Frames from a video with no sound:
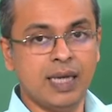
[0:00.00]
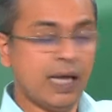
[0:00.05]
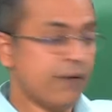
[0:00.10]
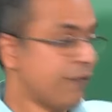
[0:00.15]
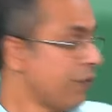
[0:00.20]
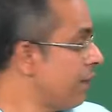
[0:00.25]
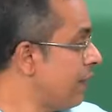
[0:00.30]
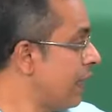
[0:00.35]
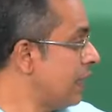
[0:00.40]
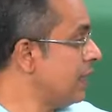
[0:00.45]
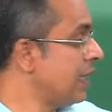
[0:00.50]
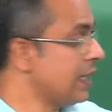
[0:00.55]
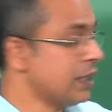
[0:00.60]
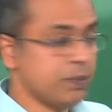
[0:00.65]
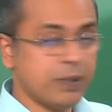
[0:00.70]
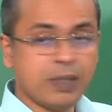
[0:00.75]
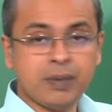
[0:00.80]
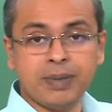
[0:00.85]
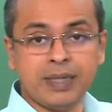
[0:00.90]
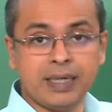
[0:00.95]
If you have run the
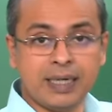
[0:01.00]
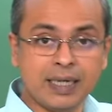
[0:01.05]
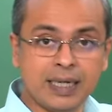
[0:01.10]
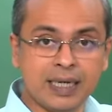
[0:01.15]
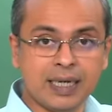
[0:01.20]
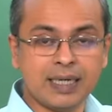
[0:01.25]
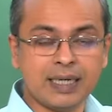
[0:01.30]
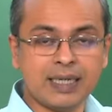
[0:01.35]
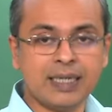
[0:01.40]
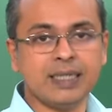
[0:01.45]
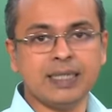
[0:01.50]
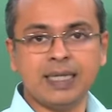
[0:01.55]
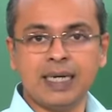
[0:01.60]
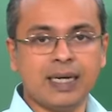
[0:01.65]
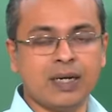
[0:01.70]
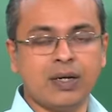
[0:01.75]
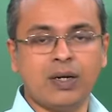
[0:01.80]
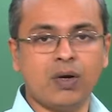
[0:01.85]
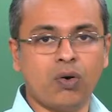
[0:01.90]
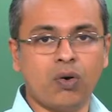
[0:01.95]
experiment incorrectly,
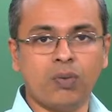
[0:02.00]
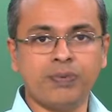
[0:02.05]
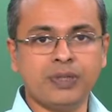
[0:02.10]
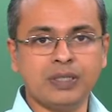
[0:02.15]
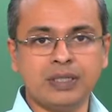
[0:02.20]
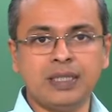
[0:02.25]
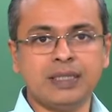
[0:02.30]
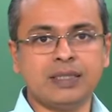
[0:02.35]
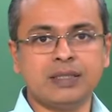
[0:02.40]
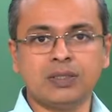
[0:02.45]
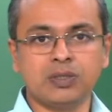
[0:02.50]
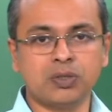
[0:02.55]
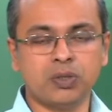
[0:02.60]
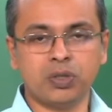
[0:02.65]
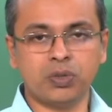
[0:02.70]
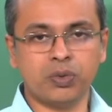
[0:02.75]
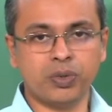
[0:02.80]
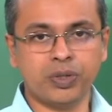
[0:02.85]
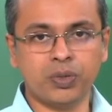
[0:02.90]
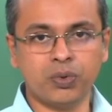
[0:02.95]
then obviously this is
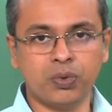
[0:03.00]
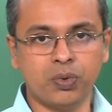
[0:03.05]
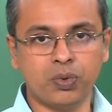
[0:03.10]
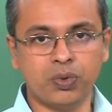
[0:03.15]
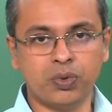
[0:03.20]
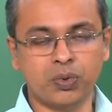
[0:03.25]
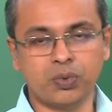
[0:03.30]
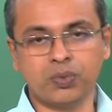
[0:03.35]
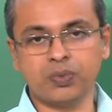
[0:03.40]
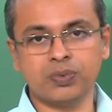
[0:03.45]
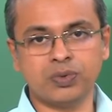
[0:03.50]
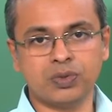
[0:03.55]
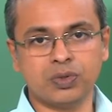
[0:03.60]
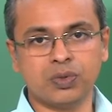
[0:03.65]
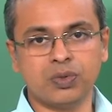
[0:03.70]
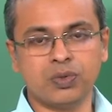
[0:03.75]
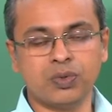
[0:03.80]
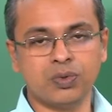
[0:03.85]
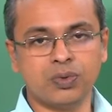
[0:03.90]
not going to hold true. So,